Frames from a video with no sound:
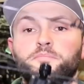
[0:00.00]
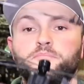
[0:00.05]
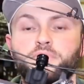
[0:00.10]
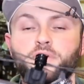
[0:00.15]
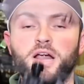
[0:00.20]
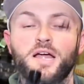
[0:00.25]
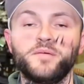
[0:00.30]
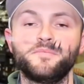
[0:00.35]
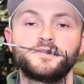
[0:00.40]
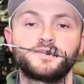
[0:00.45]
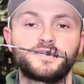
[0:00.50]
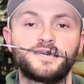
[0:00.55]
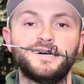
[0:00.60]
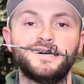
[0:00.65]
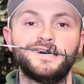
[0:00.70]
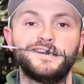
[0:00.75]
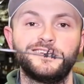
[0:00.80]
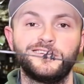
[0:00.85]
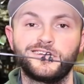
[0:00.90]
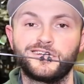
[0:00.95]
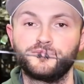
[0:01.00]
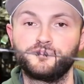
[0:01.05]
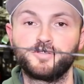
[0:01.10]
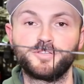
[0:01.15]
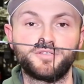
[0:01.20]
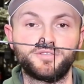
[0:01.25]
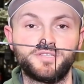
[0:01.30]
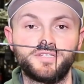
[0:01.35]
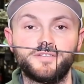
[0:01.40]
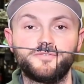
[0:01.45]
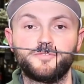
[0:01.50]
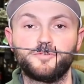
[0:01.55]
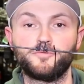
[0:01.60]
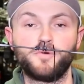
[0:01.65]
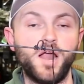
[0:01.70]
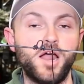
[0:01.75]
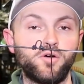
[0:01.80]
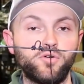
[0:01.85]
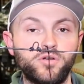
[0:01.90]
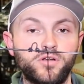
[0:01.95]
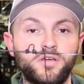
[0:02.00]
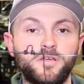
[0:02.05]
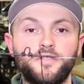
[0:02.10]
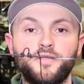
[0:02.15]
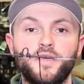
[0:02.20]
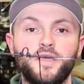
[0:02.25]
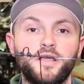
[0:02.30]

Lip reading: Prime has gone a completely different route.